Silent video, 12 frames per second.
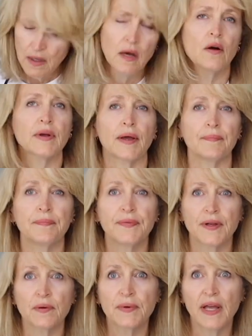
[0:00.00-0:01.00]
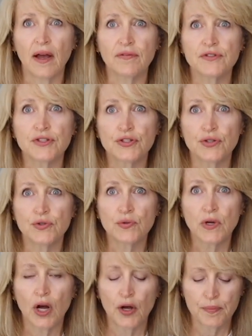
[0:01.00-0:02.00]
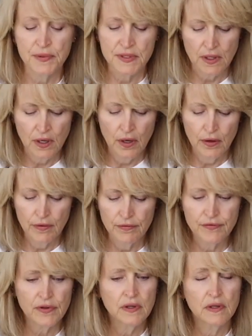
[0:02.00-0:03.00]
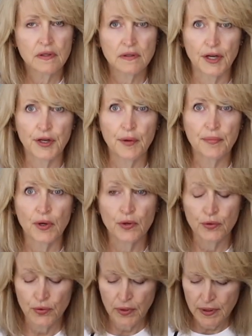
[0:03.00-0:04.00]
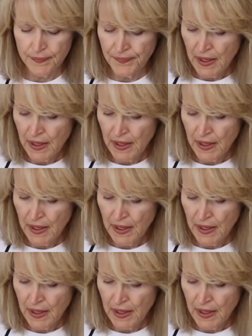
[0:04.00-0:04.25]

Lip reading: Okay, there we have 2 cups of cut up okra.